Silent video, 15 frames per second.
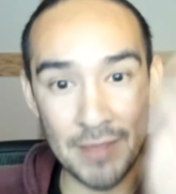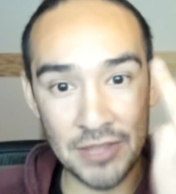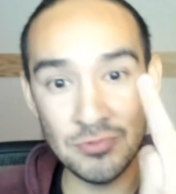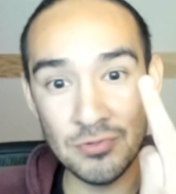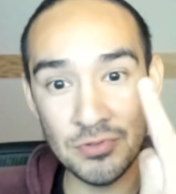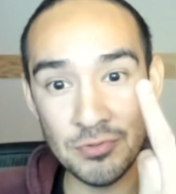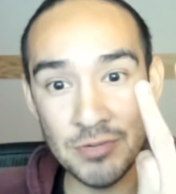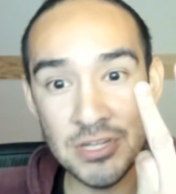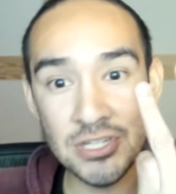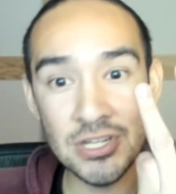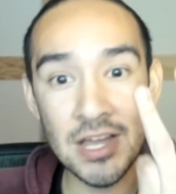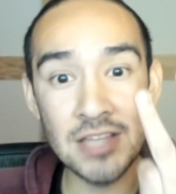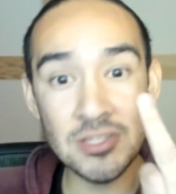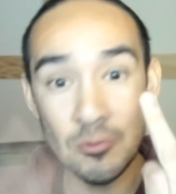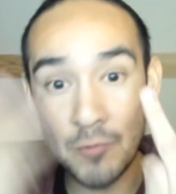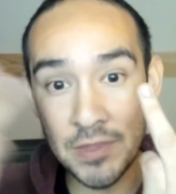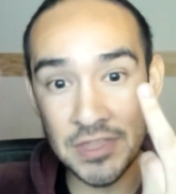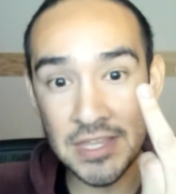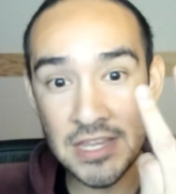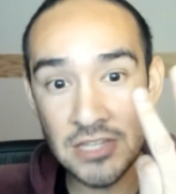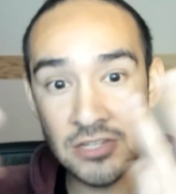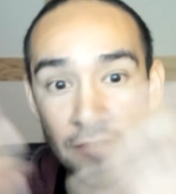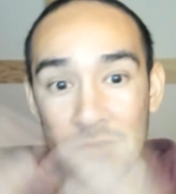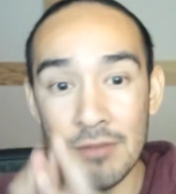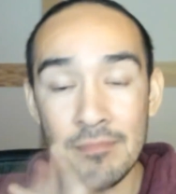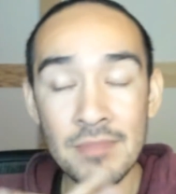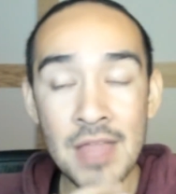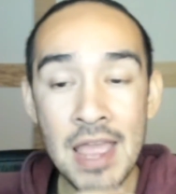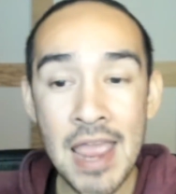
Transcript: I threw 3 shots with each of them,